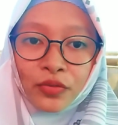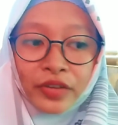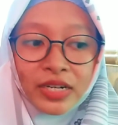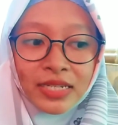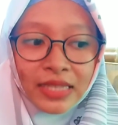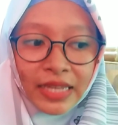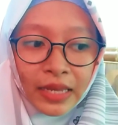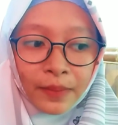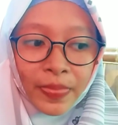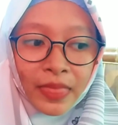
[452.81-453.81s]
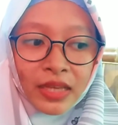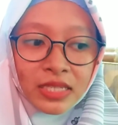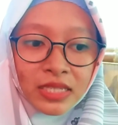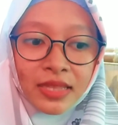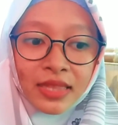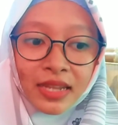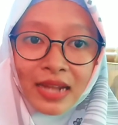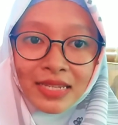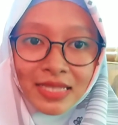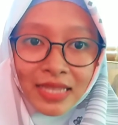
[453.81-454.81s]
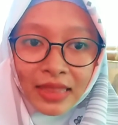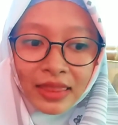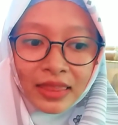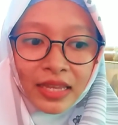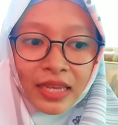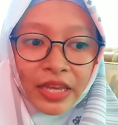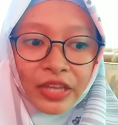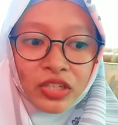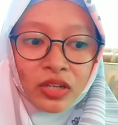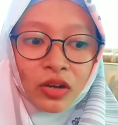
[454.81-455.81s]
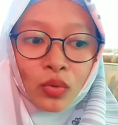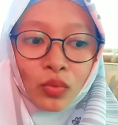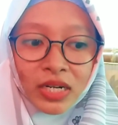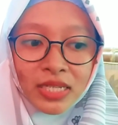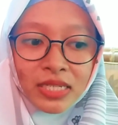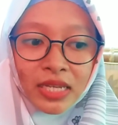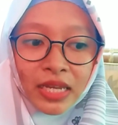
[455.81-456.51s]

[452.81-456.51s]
Firstly, she translates each word